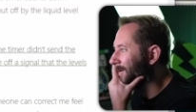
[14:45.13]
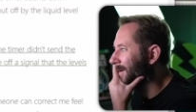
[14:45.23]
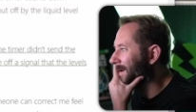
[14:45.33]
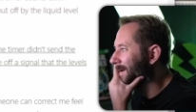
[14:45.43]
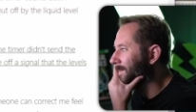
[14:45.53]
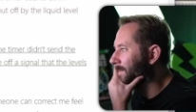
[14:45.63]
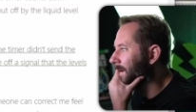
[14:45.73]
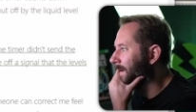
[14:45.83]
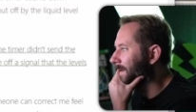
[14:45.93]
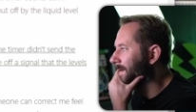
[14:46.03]
Granted, I'm
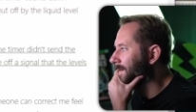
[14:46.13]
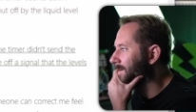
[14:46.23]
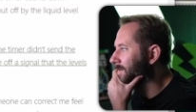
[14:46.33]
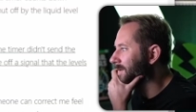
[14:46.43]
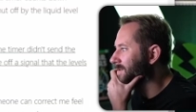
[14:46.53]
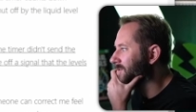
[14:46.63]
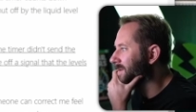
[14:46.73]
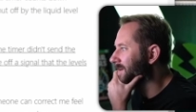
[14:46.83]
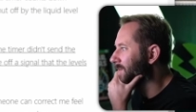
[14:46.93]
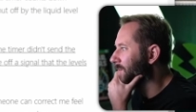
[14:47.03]
not an electrical
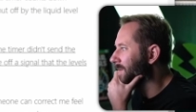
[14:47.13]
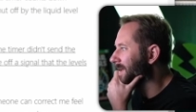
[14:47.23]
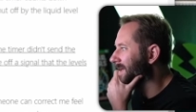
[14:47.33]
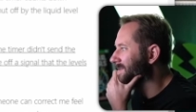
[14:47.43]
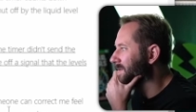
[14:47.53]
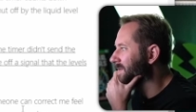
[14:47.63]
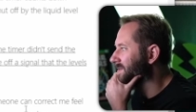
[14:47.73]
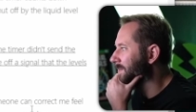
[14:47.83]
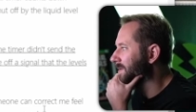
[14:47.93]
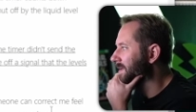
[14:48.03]
engineer or related, so if
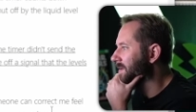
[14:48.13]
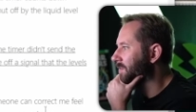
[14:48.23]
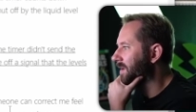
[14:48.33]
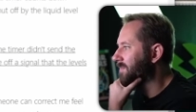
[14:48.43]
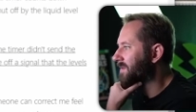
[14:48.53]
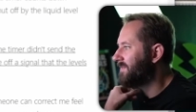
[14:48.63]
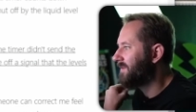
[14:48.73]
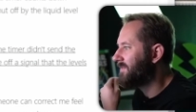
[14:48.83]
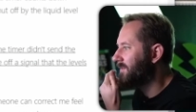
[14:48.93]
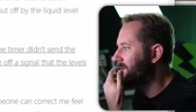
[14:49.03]
someone can correct me,
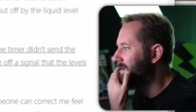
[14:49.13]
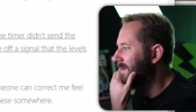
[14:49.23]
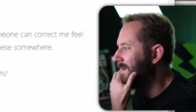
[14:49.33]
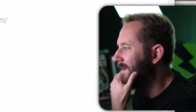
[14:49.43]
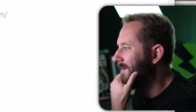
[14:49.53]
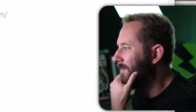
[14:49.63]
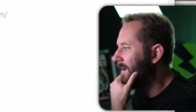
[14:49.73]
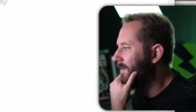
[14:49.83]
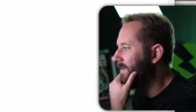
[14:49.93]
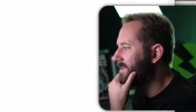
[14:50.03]
feel free.
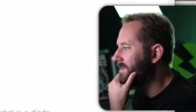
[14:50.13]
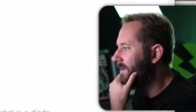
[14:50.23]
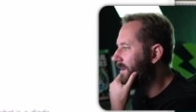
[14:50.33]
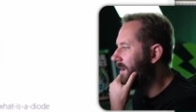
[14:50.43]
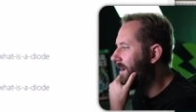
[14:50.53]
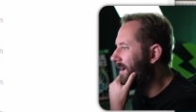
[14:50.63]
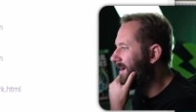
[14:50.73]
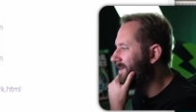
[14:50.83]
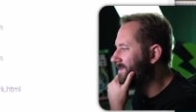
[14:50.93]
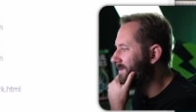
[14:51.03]
Wow, this is
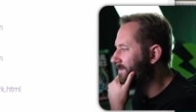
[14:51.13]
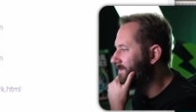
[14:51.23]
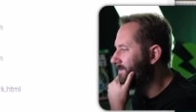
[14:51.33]
awesome.